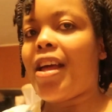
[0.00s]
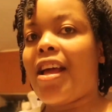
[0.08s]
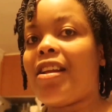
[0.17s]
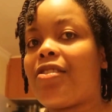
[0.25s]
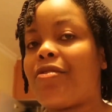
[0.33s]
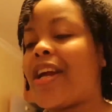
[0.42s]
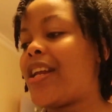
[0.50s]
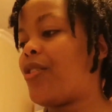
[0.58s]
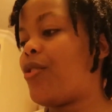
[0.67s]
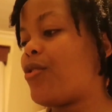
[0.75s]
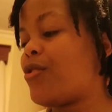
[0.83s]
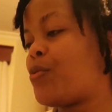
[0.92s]
and
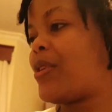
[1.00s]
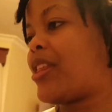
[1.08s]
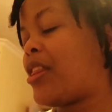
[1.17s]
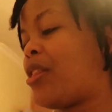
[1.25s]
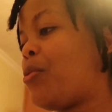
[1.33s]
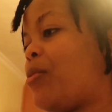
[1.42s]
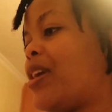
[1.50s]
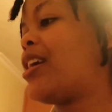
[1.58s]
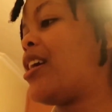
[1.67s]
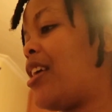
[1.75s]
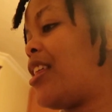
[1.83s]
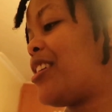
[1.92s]
red goes with the
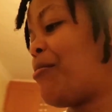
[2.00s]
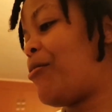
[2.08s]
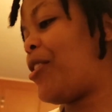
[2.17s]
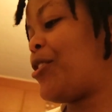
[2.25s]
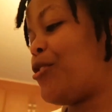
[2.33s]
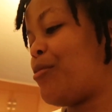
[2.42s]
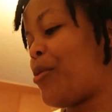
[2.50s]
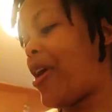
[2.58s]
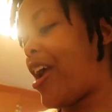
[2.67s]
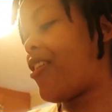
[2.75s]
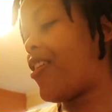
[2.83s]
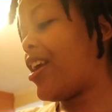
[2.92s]
wig that I'm going to be
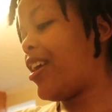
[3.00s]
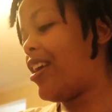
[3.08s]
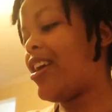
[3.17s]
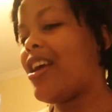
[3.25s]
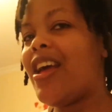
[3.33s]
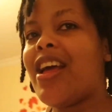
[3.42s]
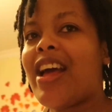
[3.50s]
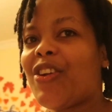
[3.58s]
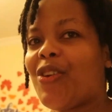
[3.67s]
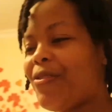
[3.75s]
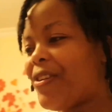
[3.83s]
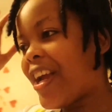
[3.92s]
wearing. I
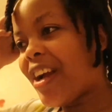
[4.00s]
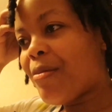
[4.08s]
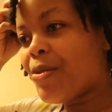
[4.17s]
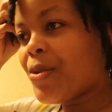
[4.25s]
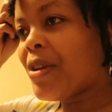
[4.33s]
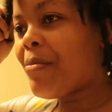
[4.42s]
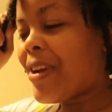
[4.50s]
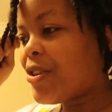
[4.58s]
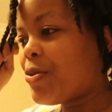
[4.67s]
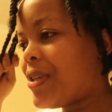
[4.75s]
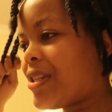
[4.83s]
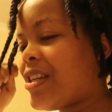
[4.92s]
don't feel like I'm doing my
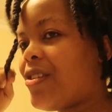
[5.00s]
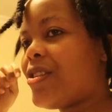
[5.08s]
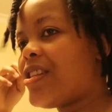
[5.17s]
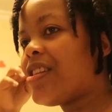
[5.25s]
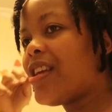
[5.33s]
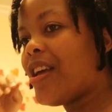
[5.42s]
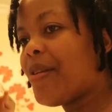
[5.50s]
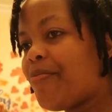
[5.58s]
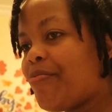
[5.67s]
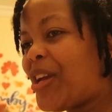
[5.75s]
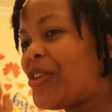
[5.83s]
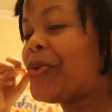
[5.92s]
twist outs,
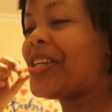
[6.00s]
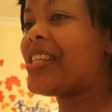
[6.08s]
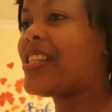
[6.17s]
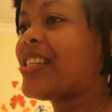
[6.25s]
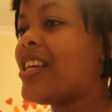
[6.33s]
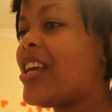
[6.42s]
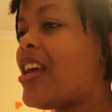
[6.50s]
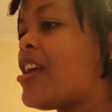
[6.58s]
my twists.